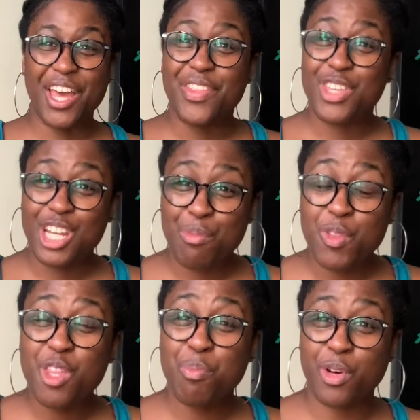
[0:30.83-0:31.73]
The name of
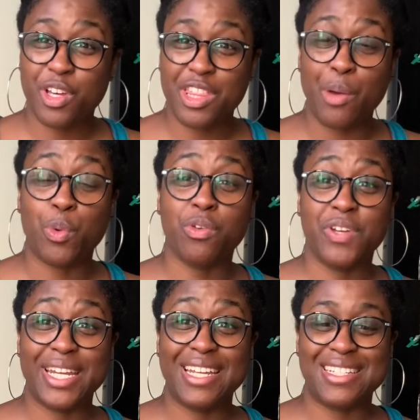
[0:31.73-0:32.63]
the book that we're
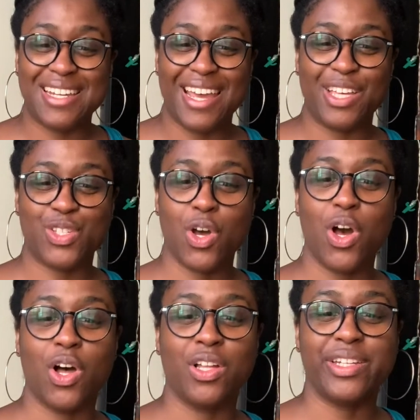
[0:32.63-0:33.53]
reading today is
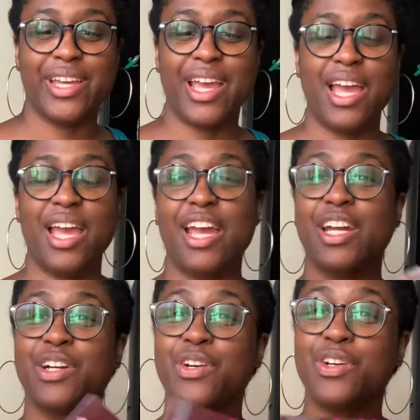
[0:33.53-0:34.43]
called
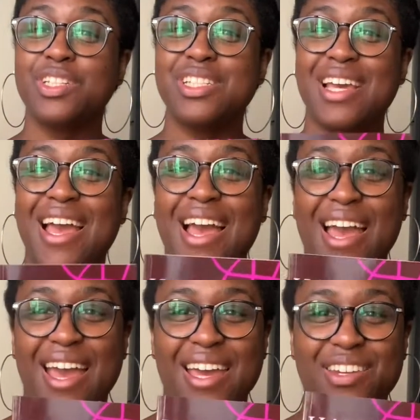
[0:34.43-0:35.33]
Harold
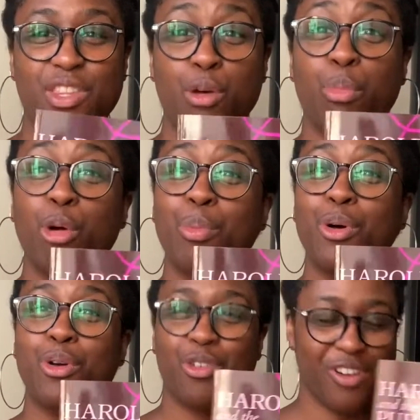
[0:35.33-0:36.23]
and the
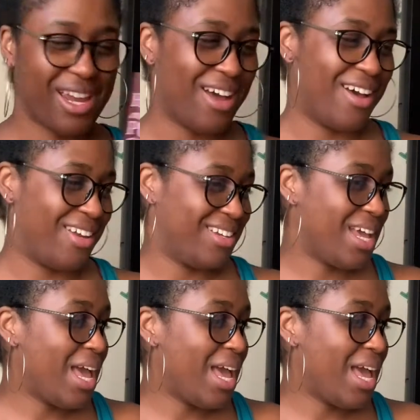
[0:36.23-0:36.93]
Purple Crayon,